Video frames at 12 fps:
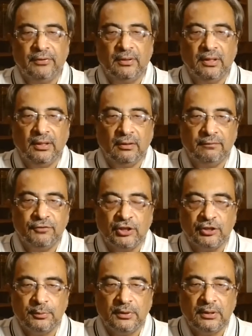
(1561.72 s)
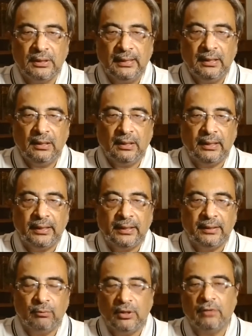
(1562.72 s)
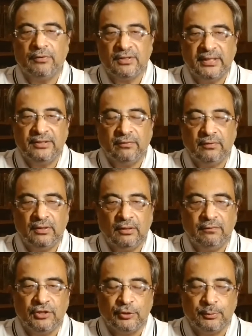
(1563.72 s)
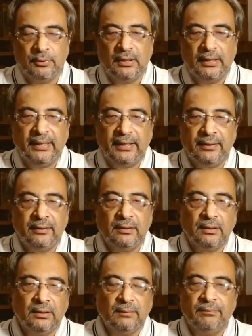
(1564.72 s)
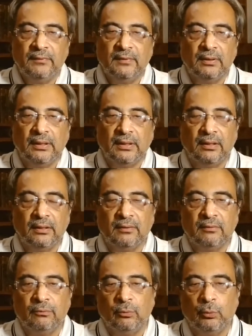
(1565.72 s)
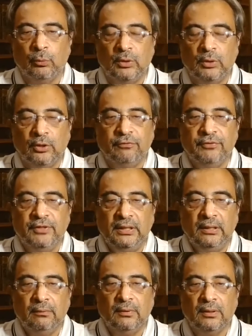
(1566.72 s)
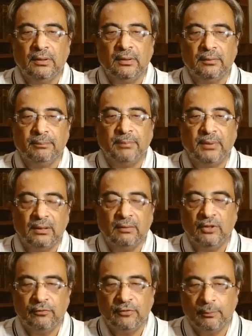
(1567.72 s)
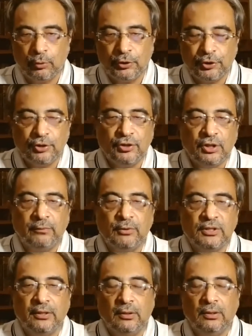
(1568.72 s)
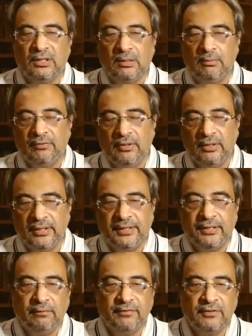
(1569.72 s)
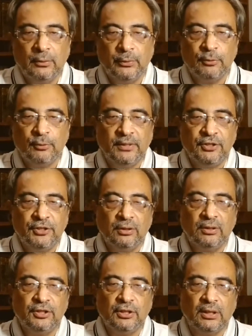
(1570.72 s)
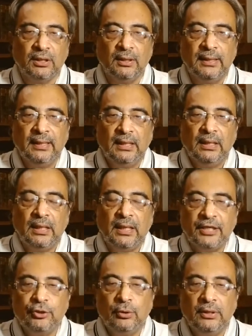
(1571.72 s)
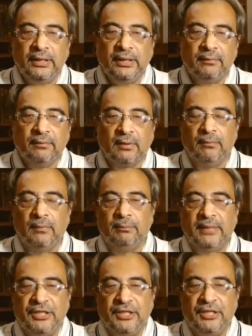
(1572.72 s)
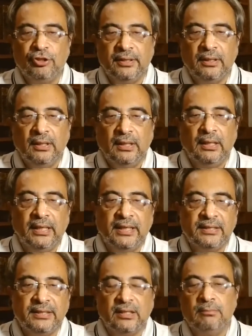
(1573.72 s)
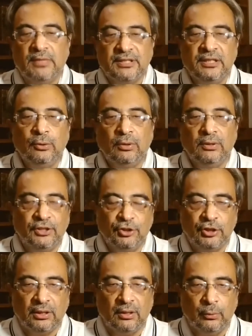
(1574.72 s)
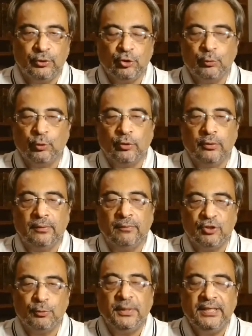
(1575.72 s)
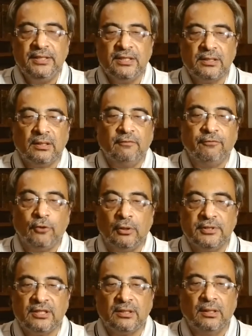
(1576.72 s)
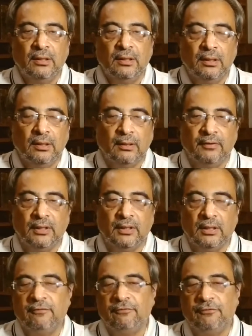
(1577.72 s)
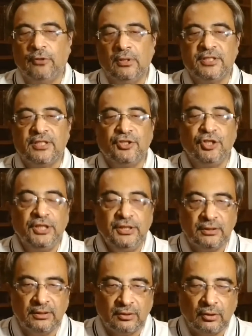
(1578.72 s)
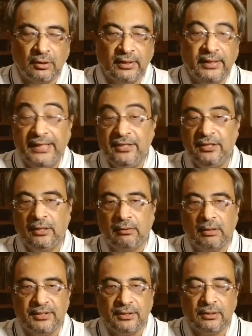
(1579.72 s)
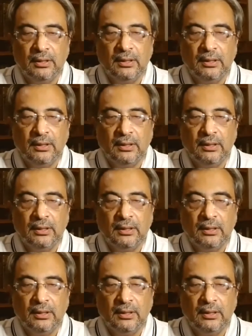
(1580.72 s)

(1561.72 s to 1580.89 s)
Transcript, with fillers: the Day of Judgment, and one of the signs of the Day of Judgment. And uh, uh, one of the uh, uh, one of the portions I would say, or some of the narratives which mention Dajjal, actually mention it as Al Masihud Dajjal, which would which means false uh, a false Jesus or an antichrist,